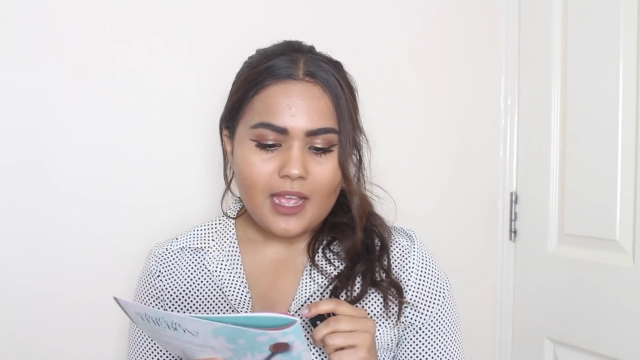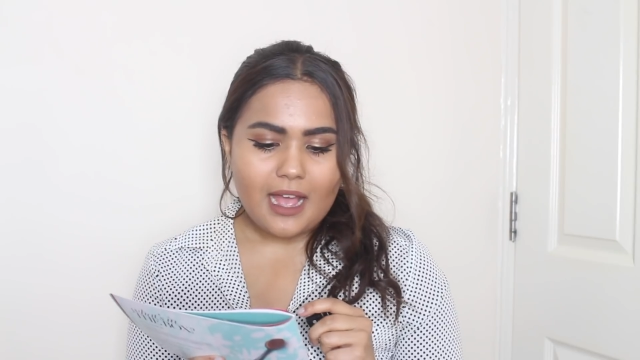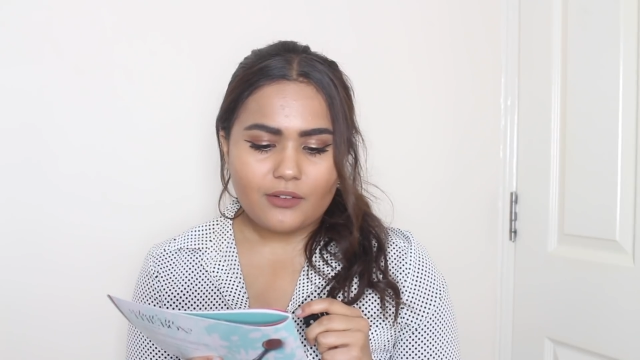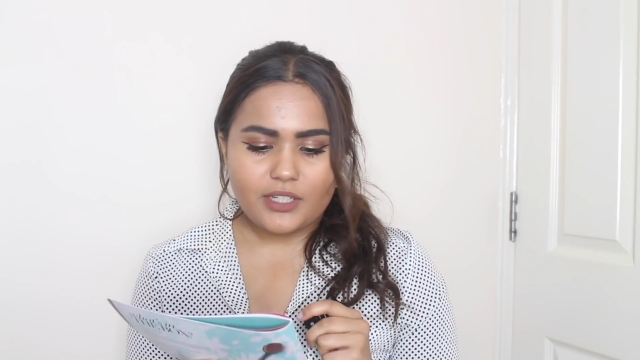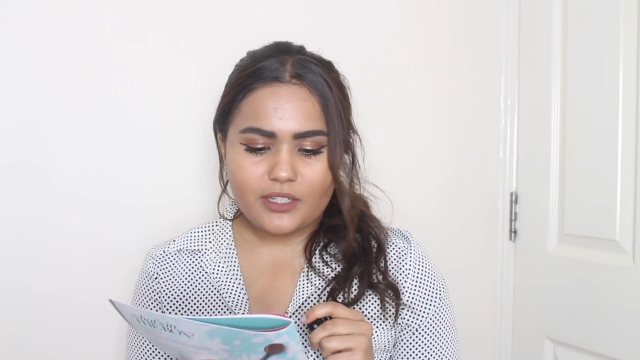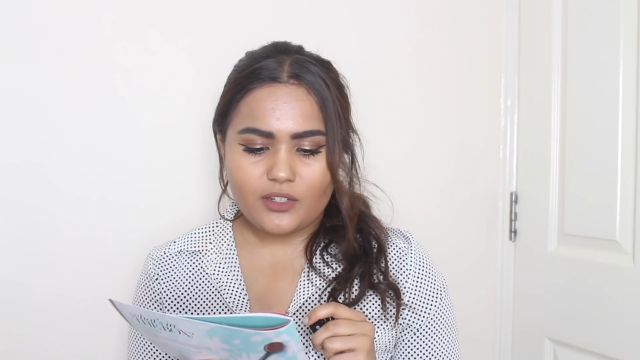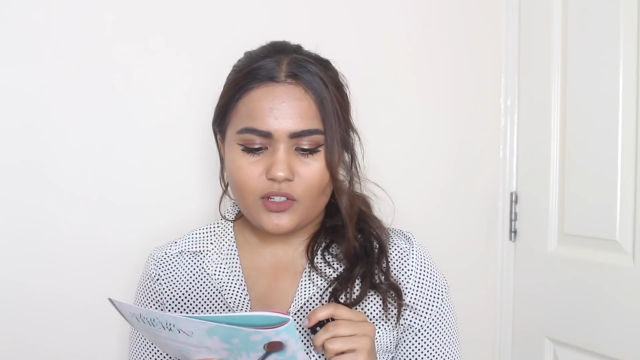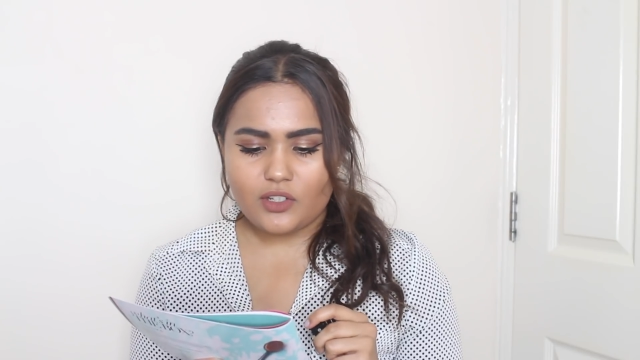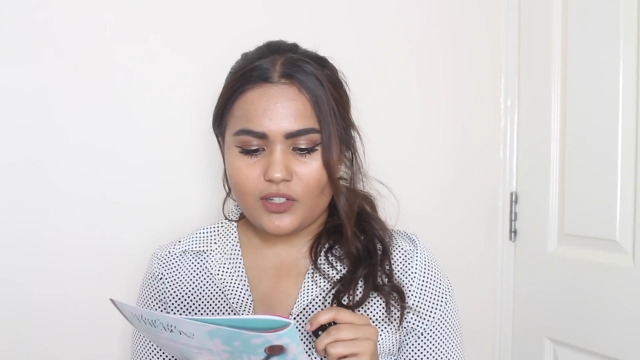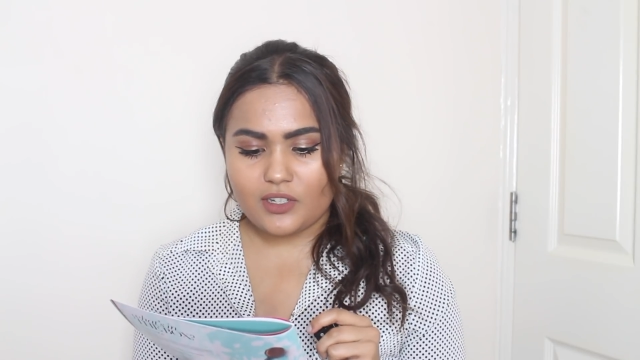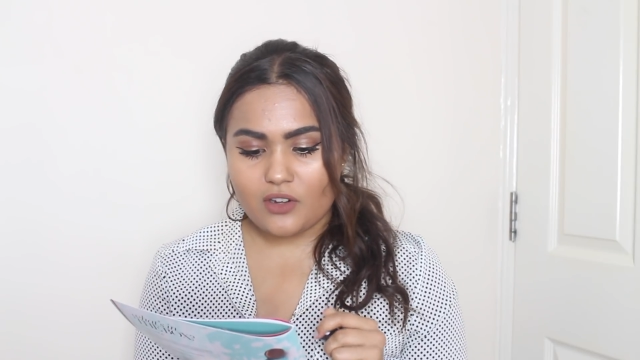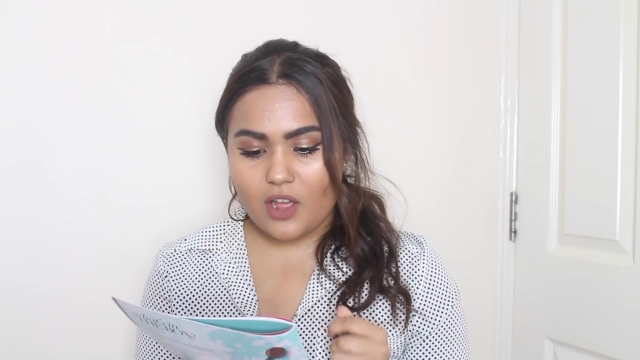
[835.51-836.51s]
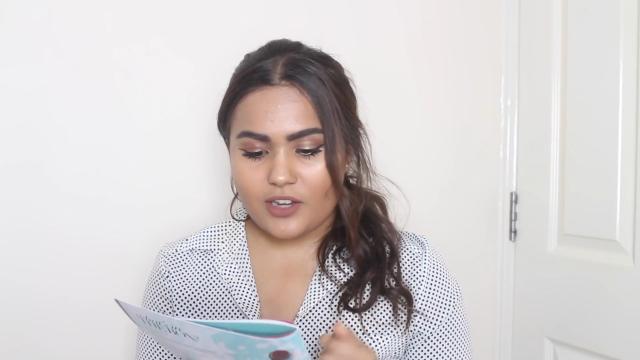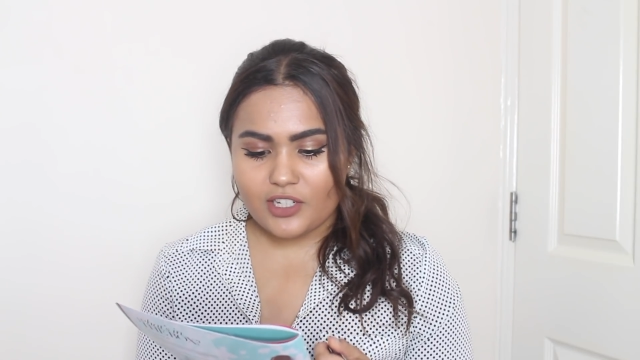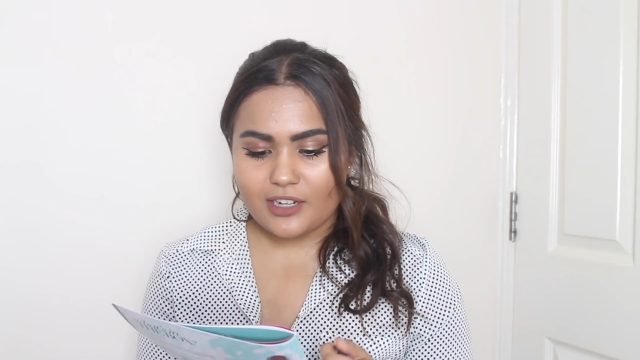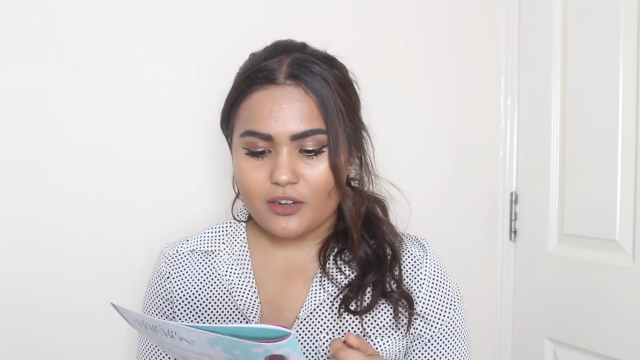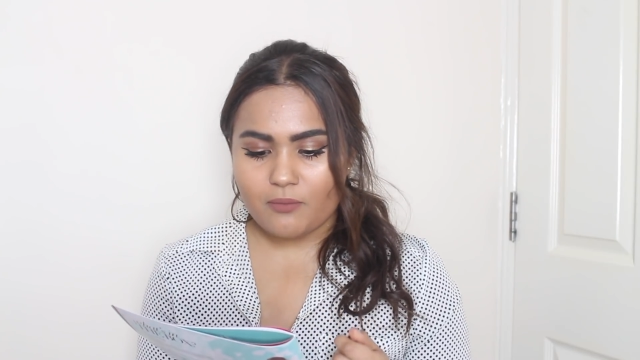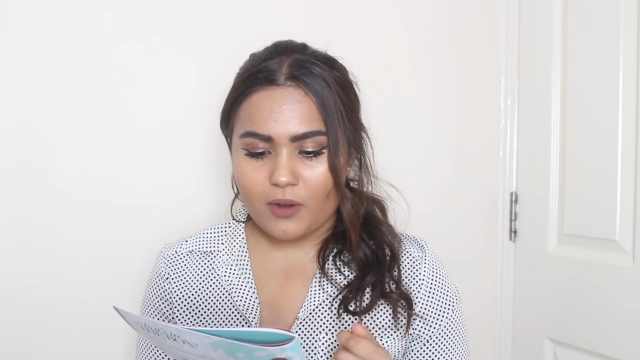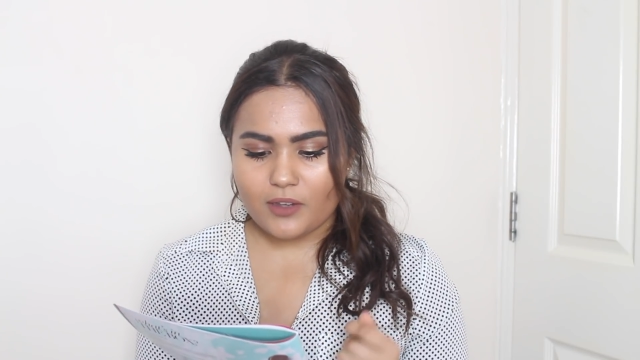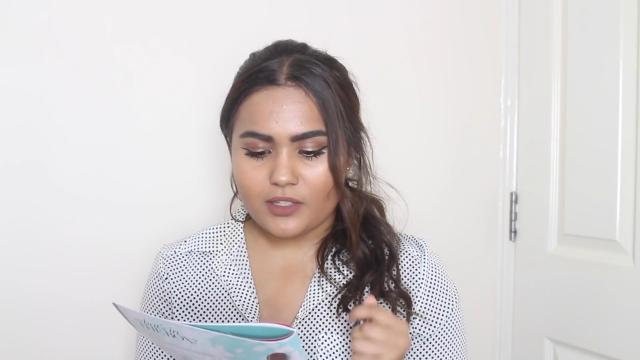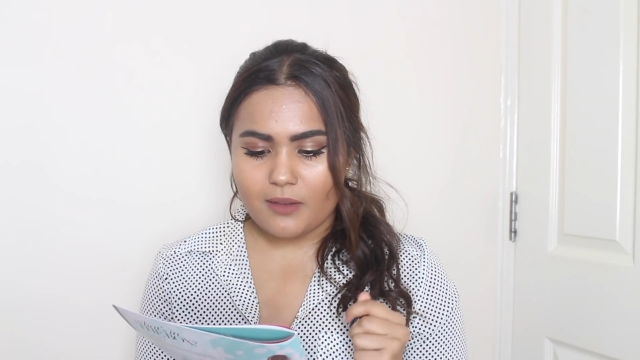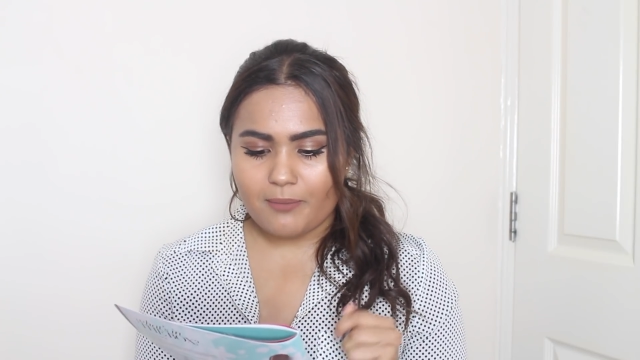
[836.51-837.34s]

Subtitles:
How to use: use an eyeshadow brush,